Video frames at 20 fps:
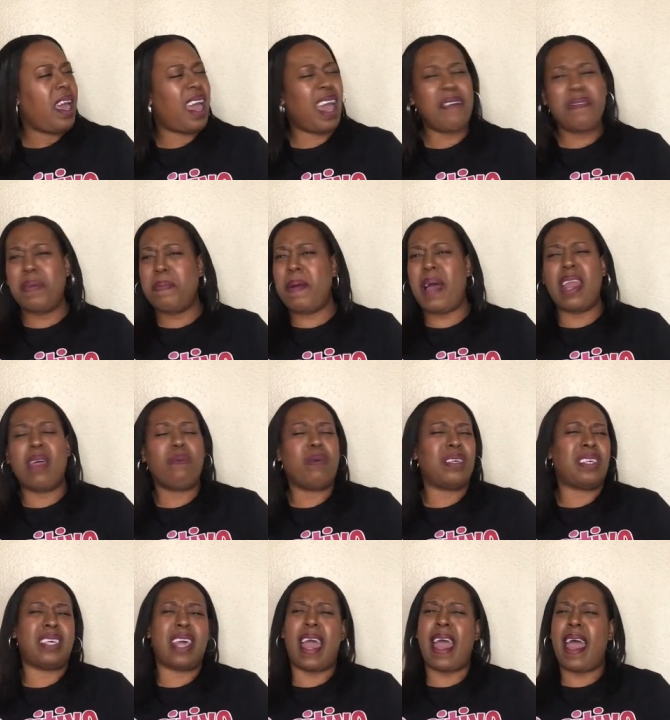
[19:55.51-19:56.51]
everybody
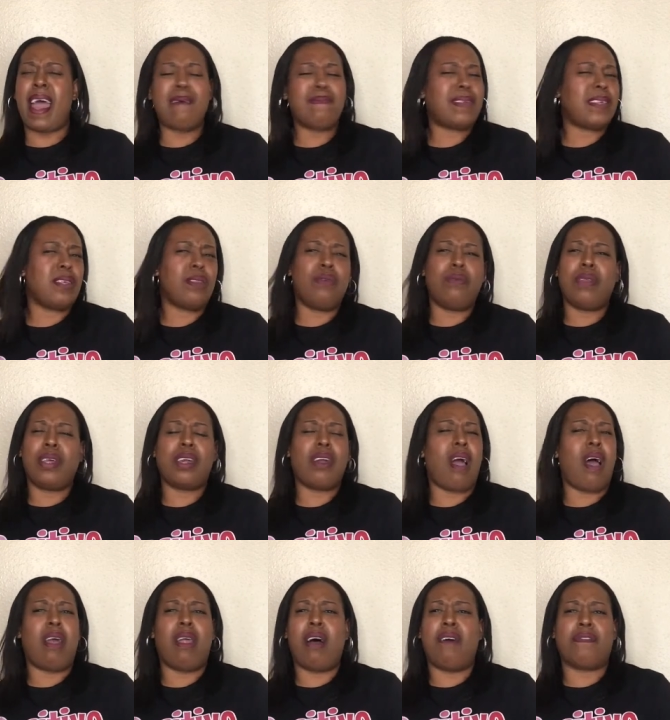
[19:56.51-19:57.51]
was absolutely
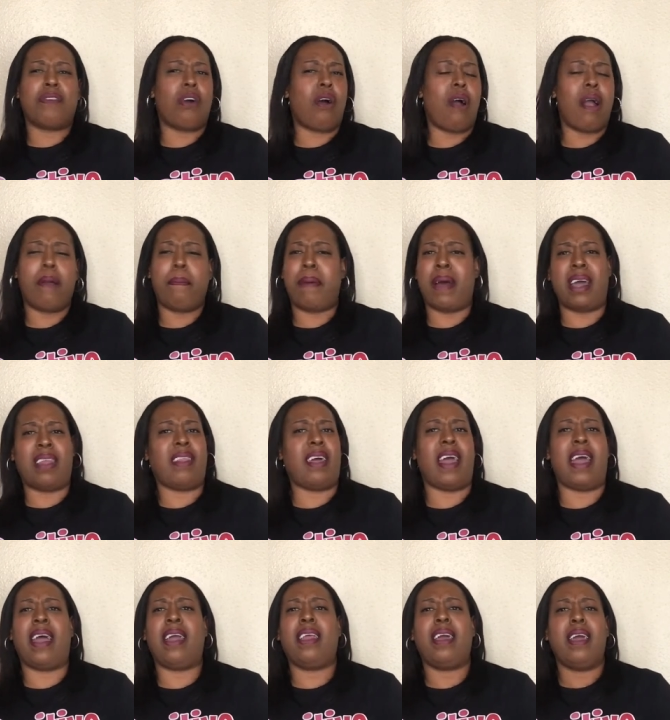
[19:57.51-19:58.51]
caught off guard by
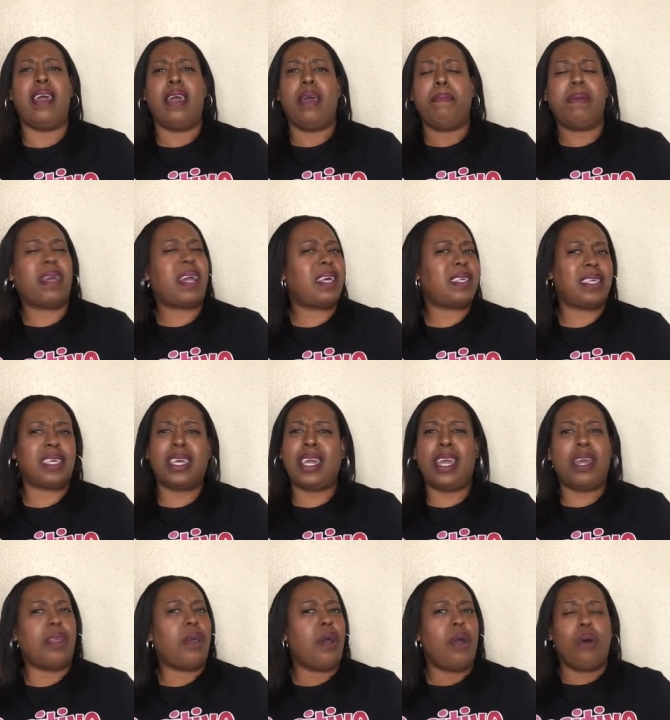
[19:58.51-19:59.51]
that because,
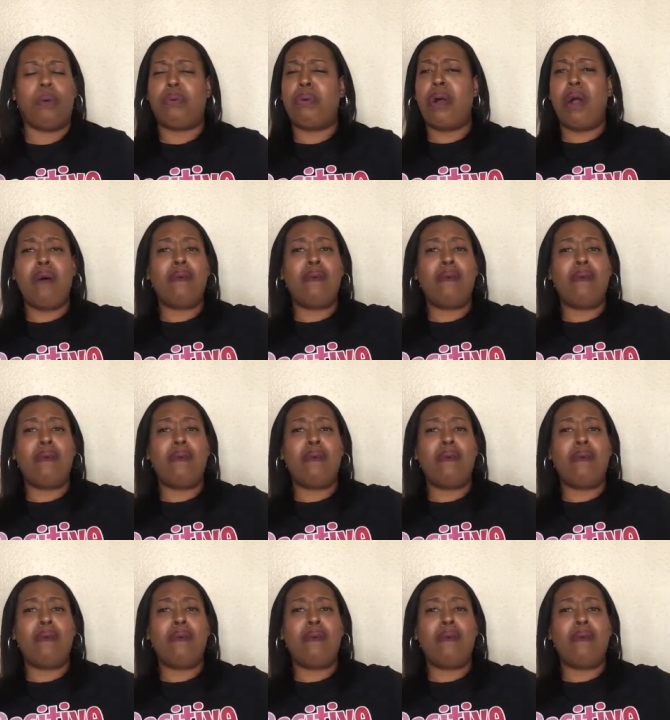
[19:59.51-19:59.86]
again, we're